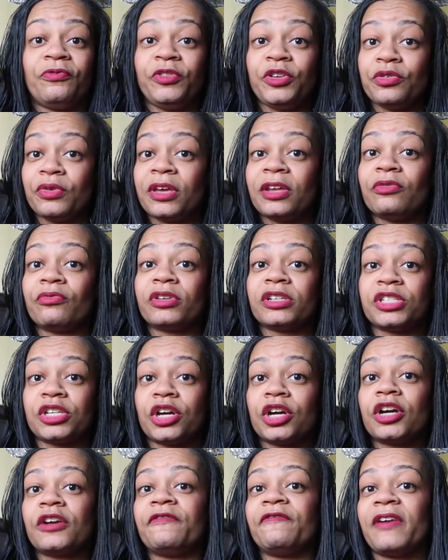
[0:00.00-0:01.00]
you can
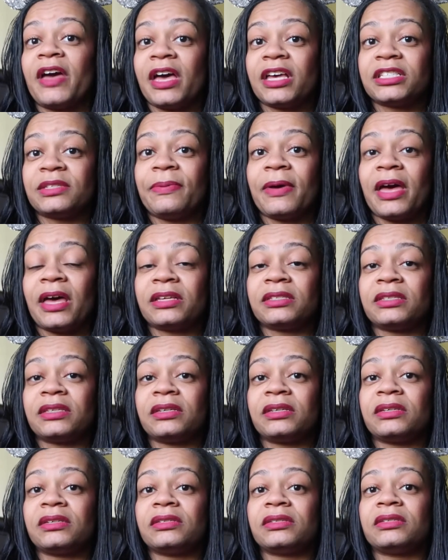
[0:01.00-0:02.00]
reserve
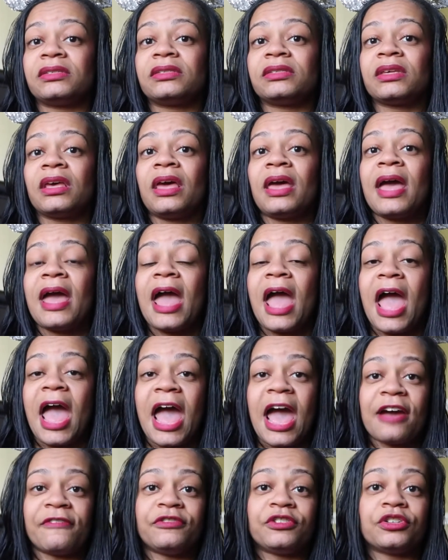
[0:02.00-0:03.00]
FastPasses
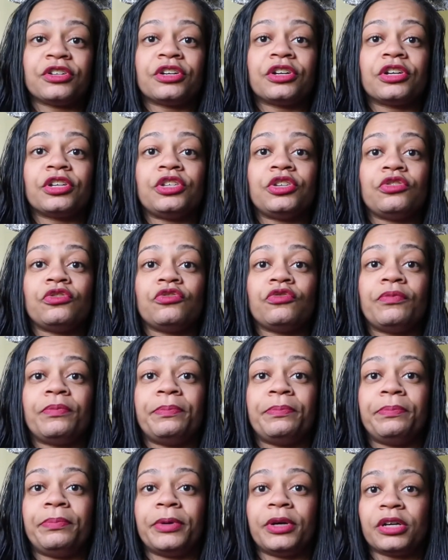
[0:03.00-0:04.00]
after
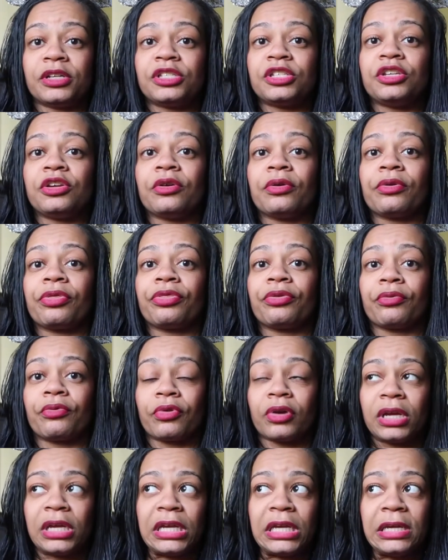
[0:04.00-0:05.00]
you've booked your
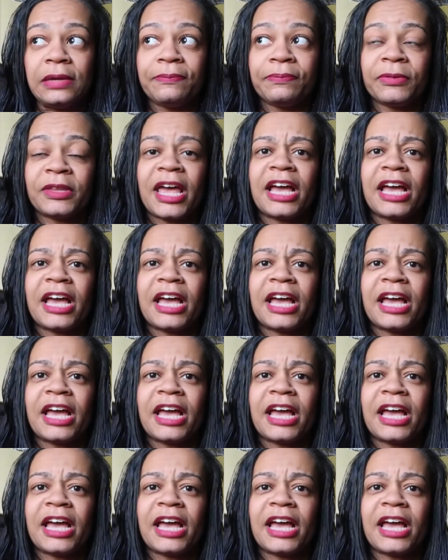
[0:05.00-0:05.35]
three.